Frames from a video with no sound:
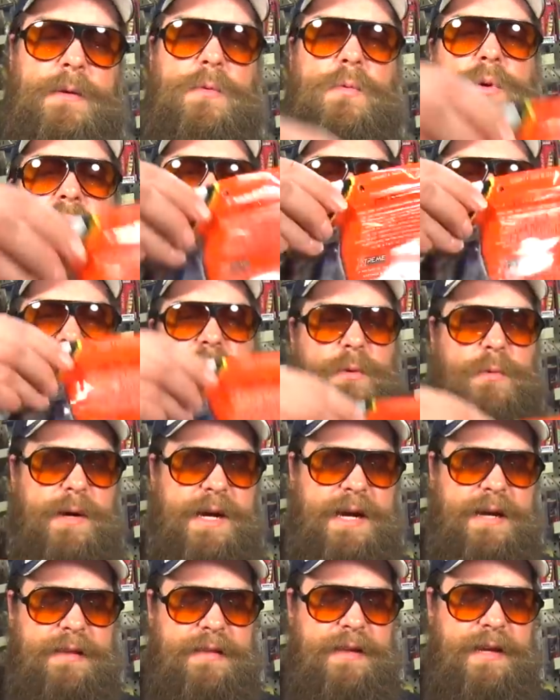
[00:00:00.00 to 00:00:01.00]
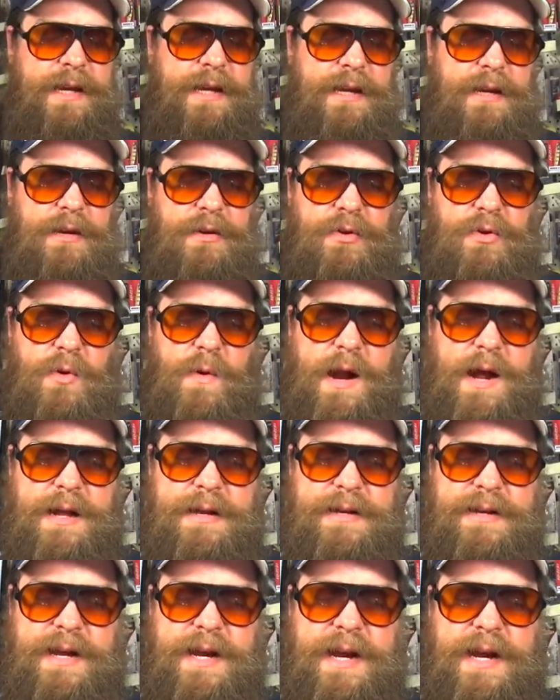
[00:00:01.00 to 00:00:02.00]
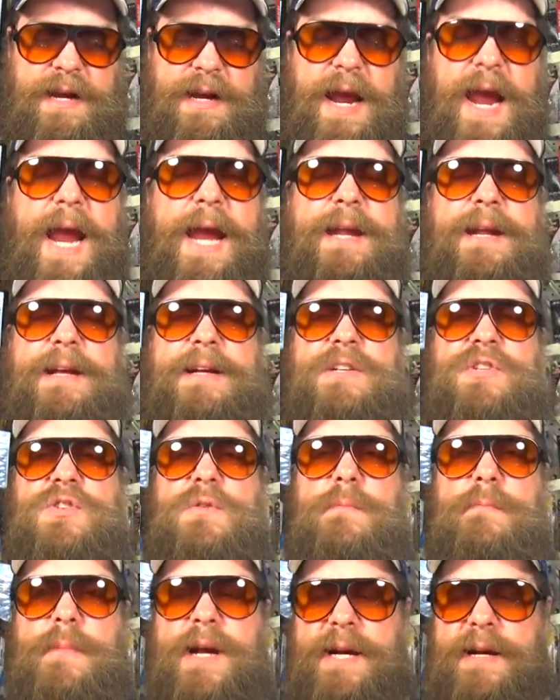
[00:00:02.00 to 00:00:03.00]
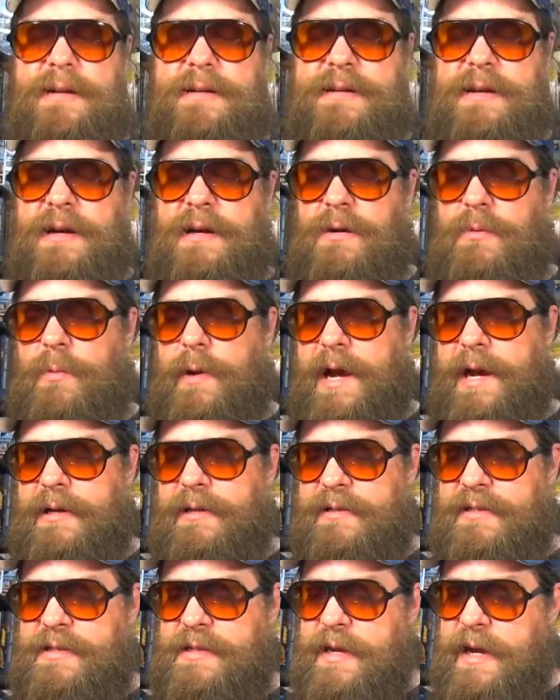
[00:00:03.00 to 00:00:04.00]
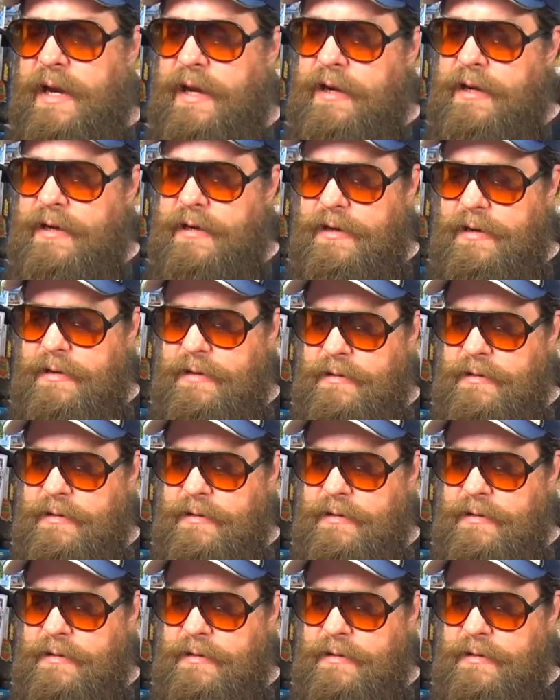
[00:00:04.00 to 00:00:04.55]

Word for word: We'll give away the Grande 8-inch Megatail rattlesnake.